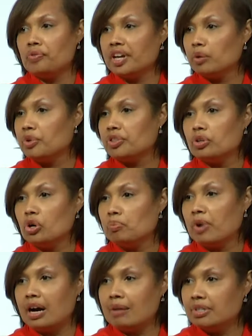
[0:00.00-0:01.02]
thing with no
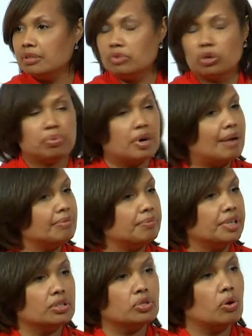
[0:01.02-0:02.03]
problem
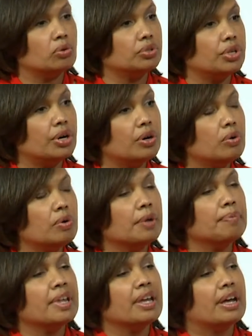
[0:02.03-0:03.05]
being told no.
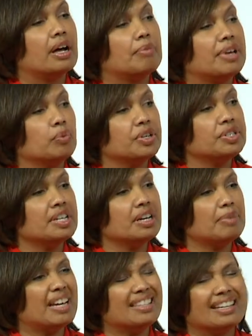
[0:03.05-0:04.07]
And we're
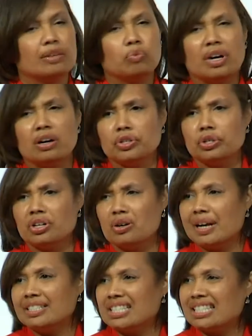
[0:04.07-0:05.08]
sitting back thinking, well, you know,
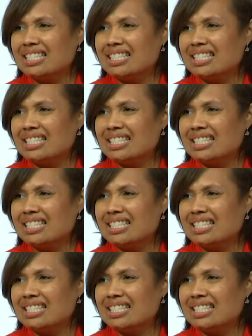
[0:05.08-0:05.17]
I